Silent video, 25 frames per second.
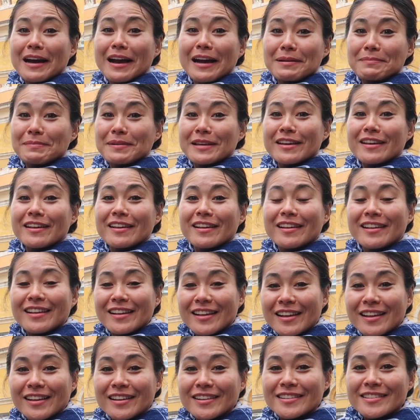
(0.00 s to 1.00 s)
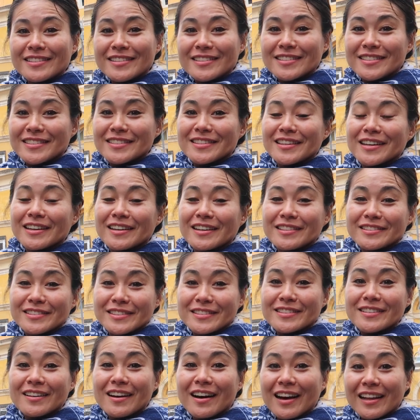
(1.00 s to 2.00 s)
behind me is the
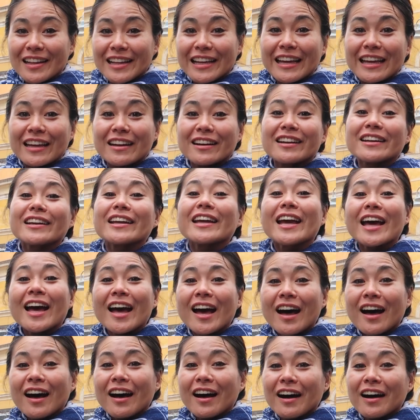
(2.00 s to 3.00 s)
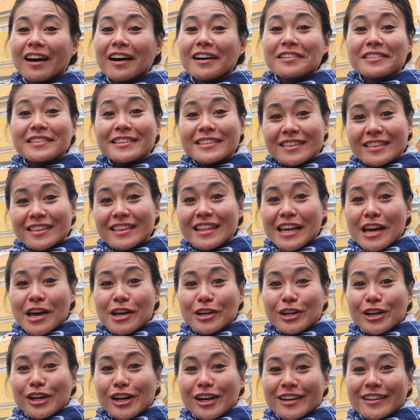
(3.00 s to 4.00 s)
Allegri uh,
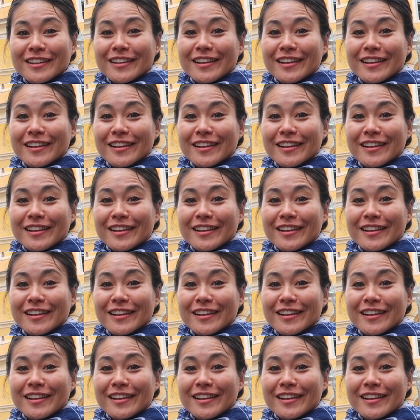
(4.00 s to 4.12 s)
Theater,